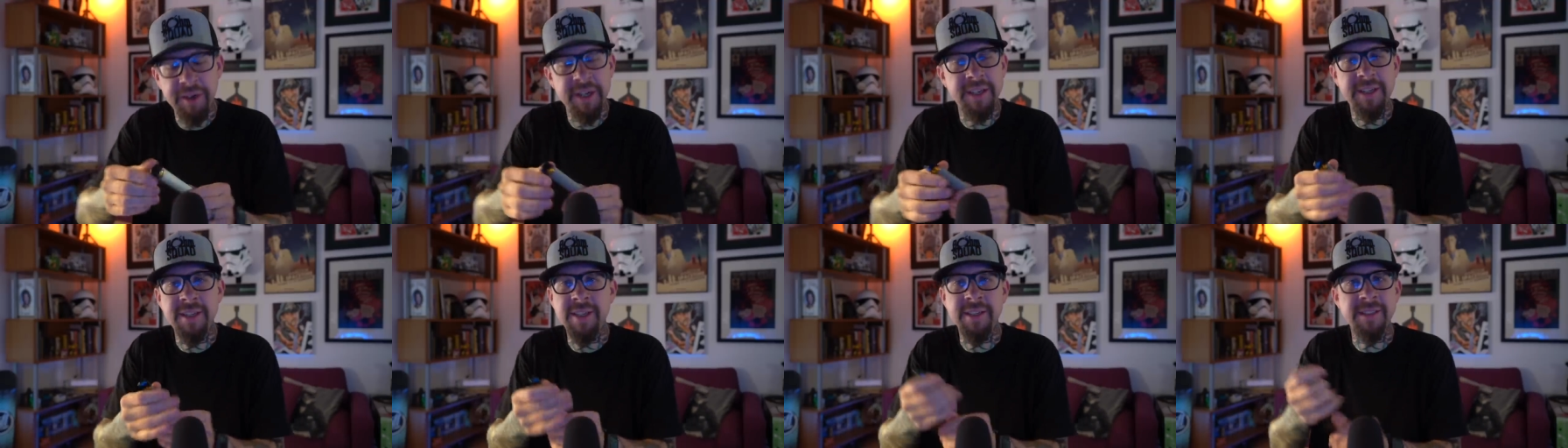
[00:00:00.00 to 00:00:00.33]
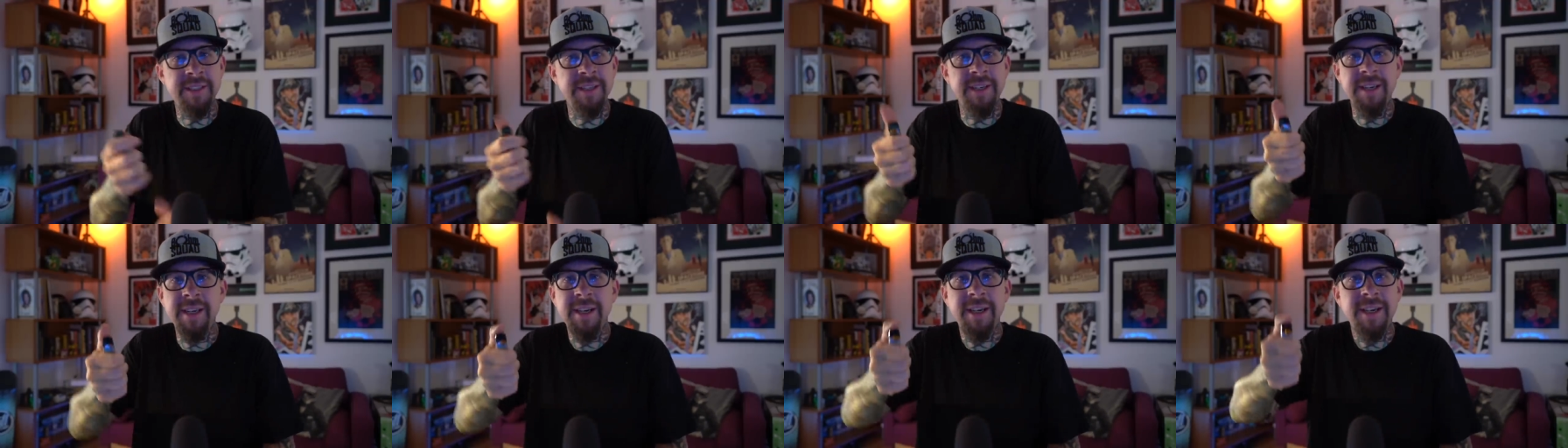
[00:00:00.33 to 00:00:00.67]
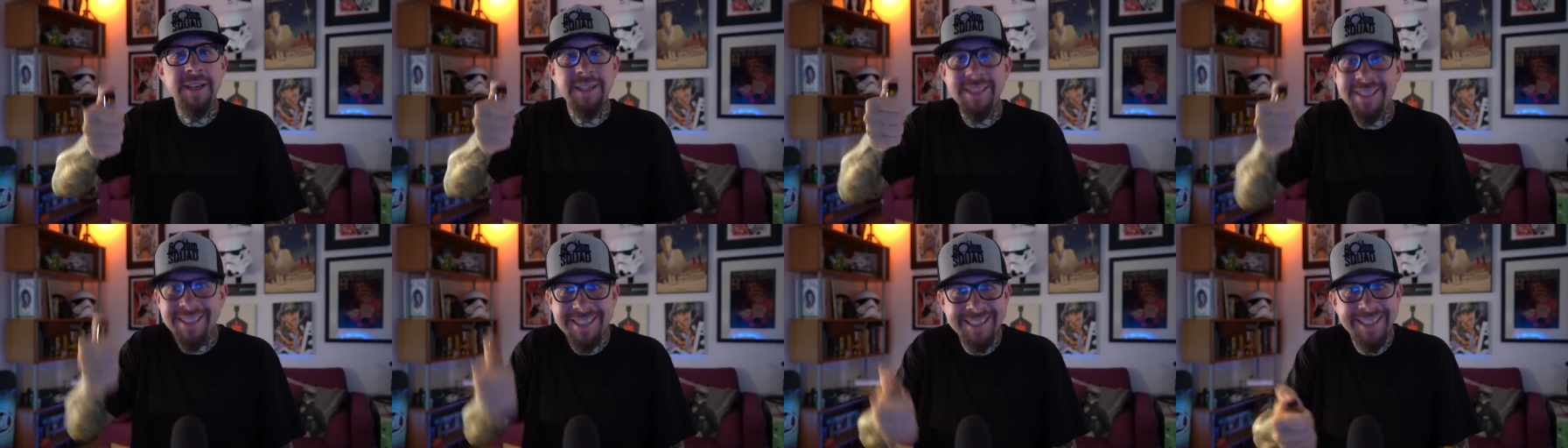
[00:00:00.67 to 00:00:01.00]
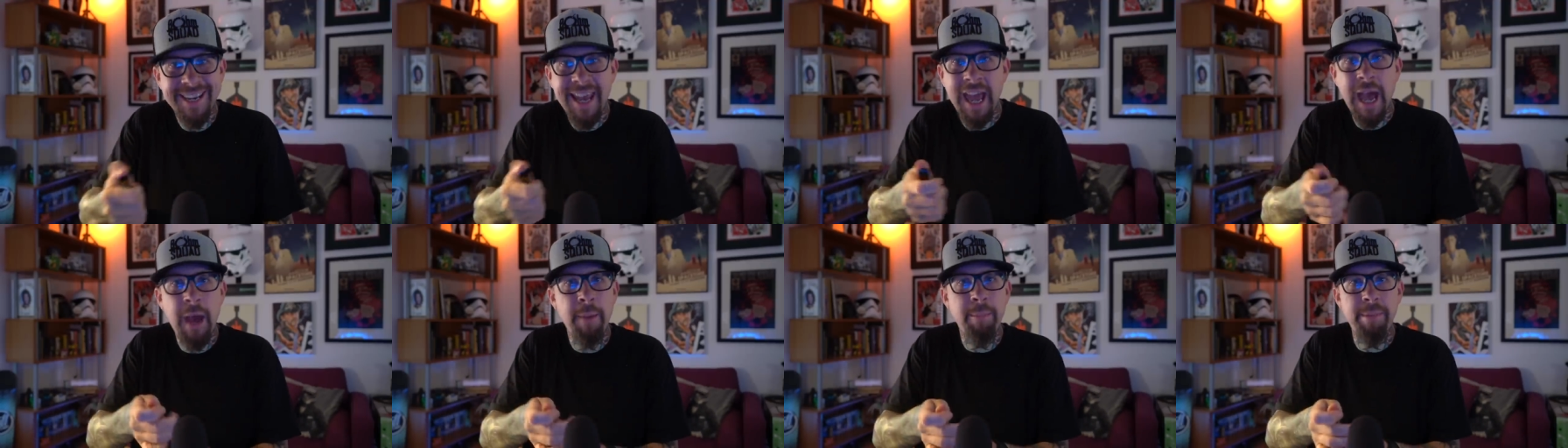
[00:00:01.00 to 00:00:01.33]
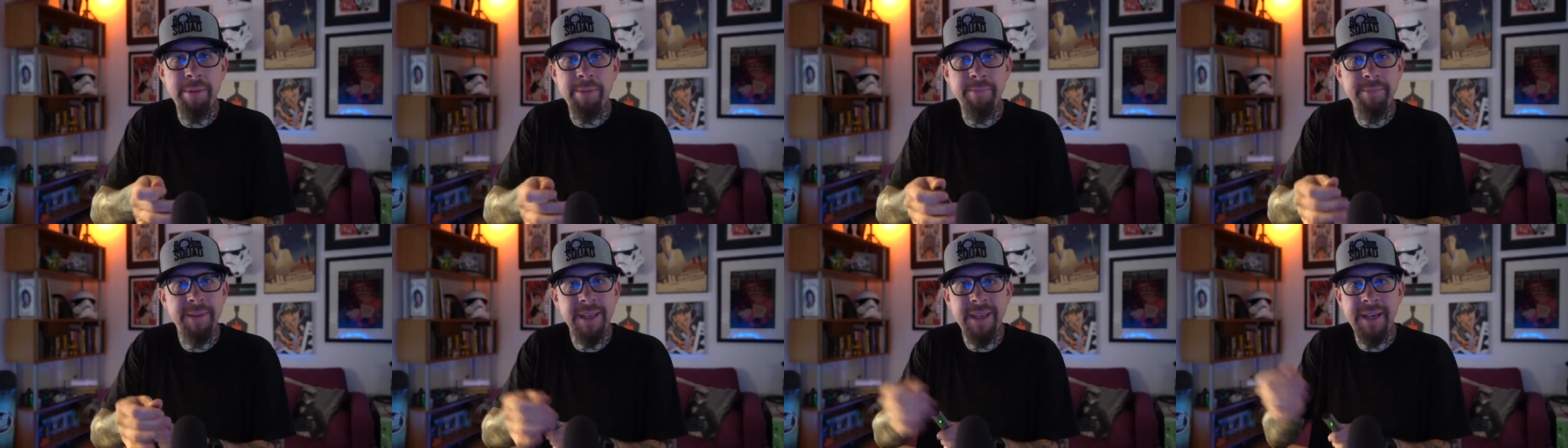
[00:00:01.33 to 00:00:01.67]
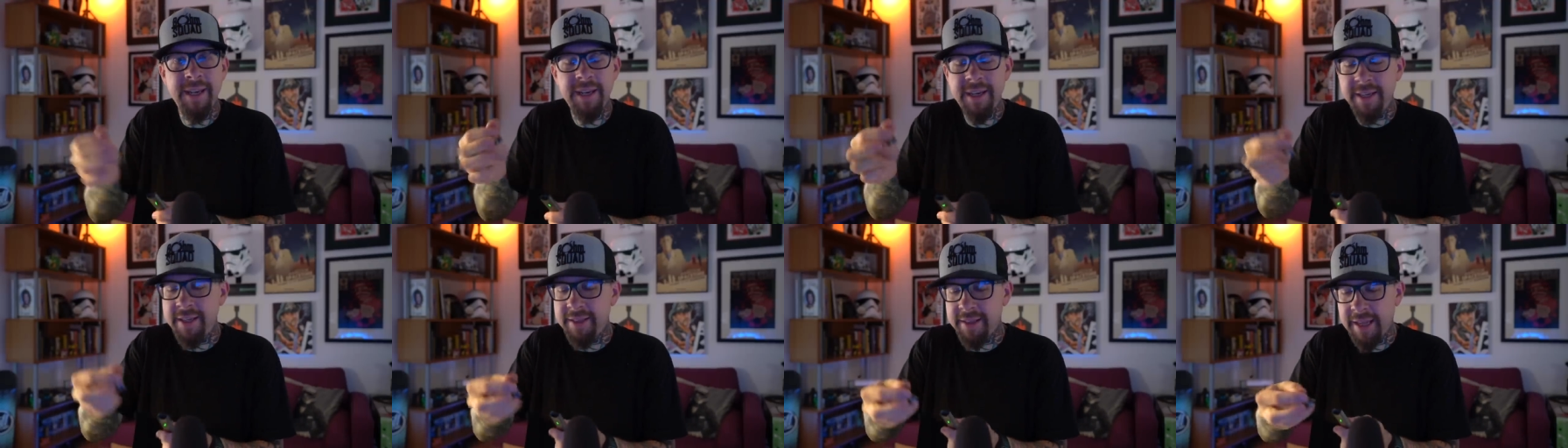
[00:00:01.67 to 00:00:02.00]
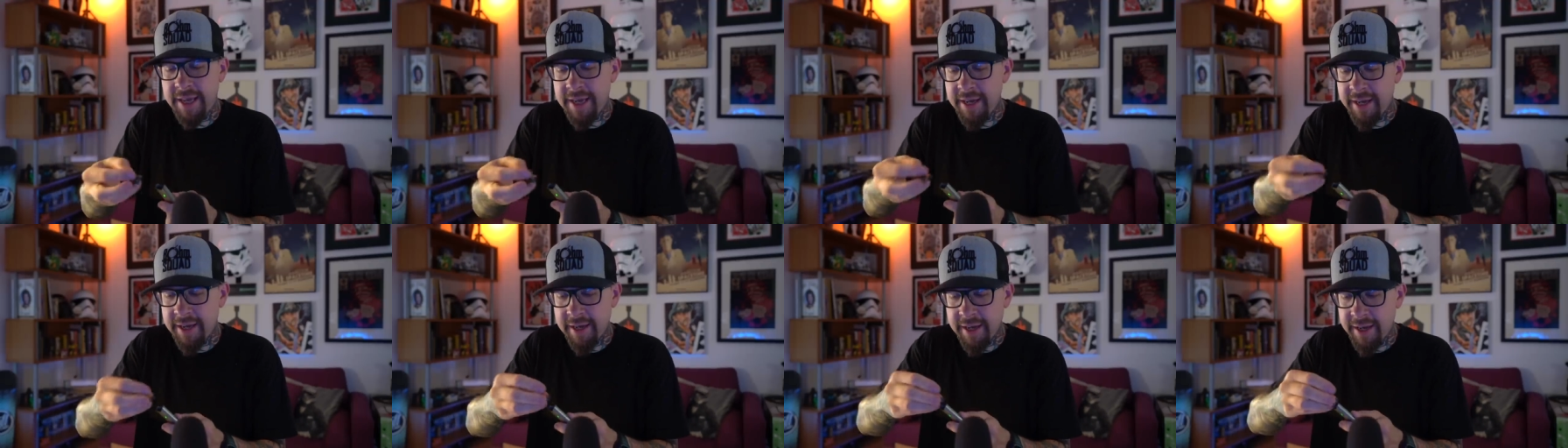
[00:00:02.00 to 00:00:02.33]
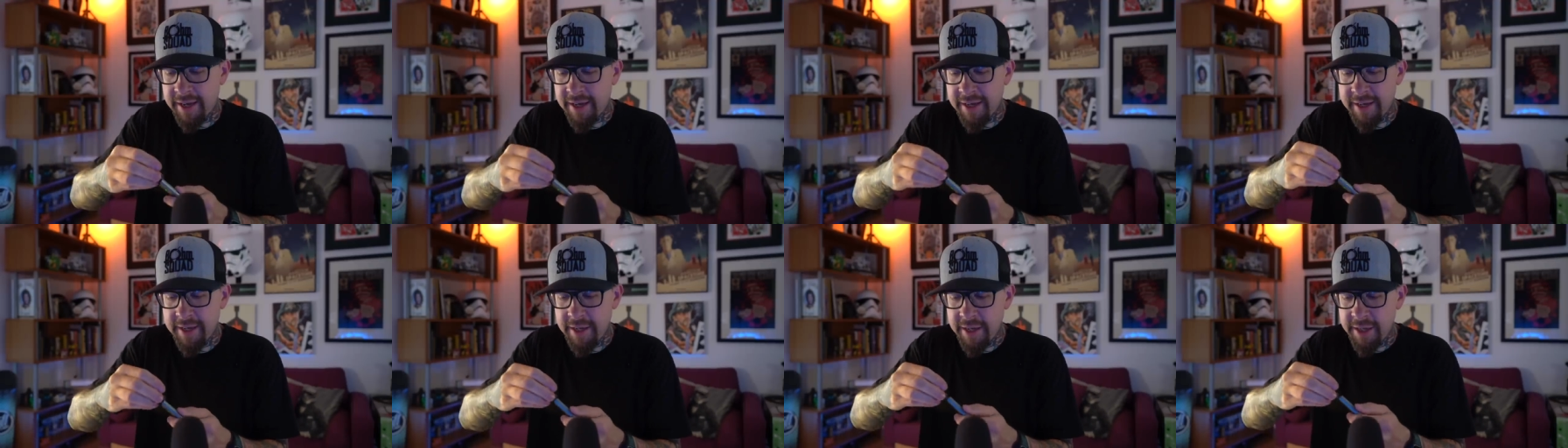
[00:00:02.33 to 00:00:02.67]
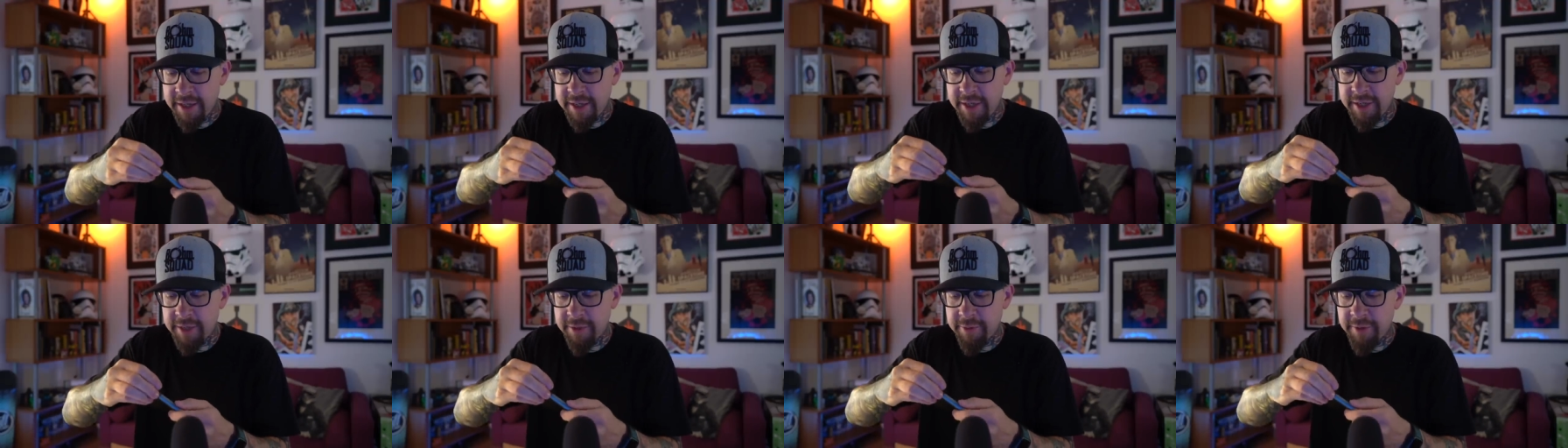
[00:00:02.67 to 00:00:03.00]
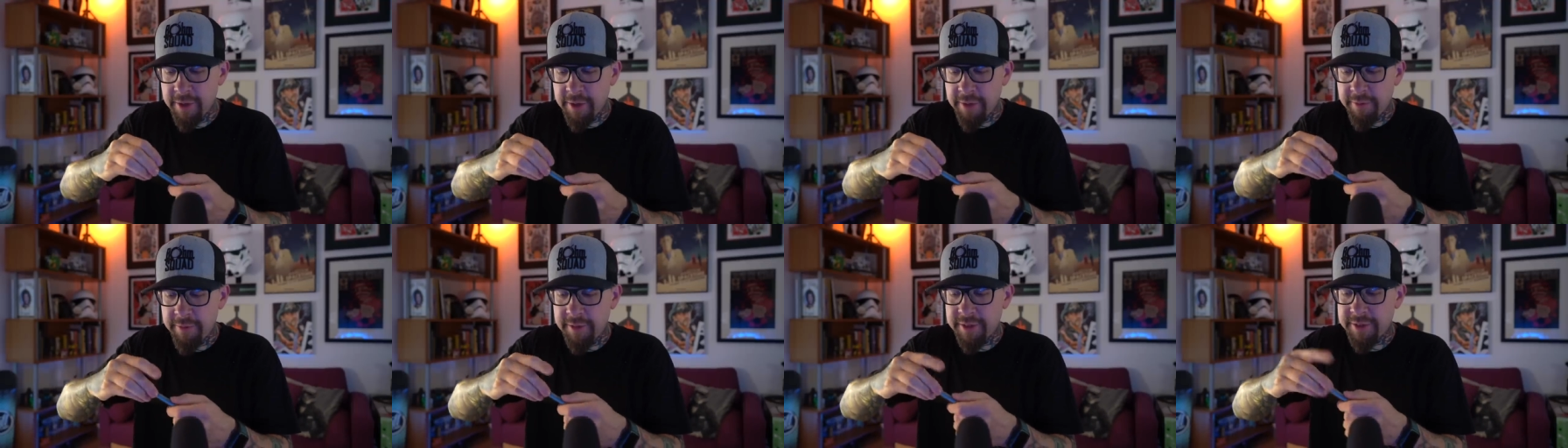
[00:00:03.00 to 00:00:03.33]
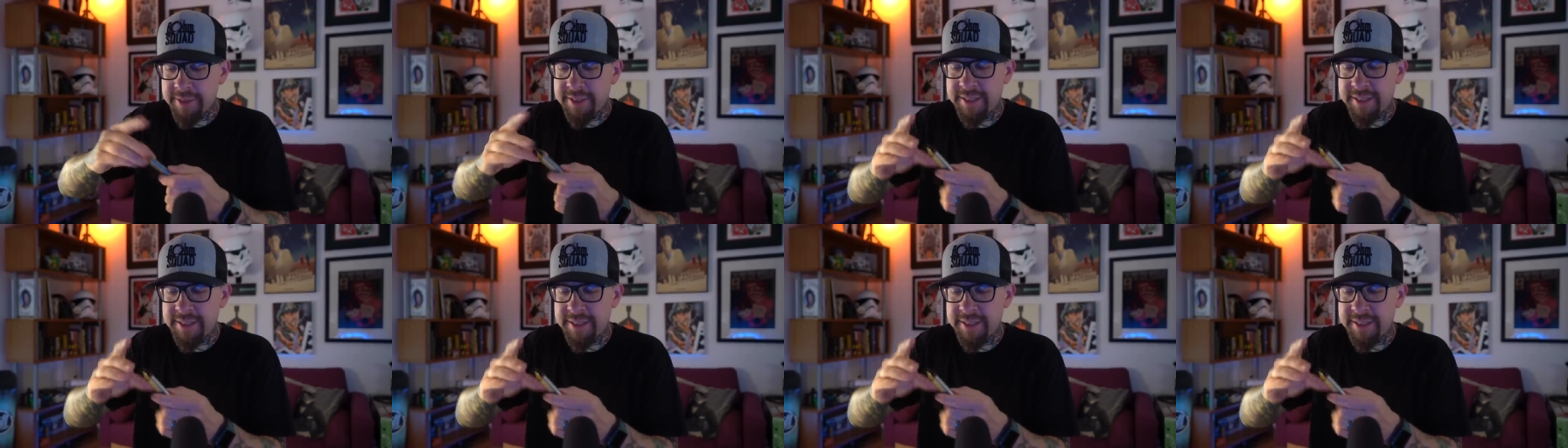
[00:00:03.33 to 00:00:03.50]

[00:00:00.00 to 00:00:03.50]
and it doesn't snap in any like, uh, you know, real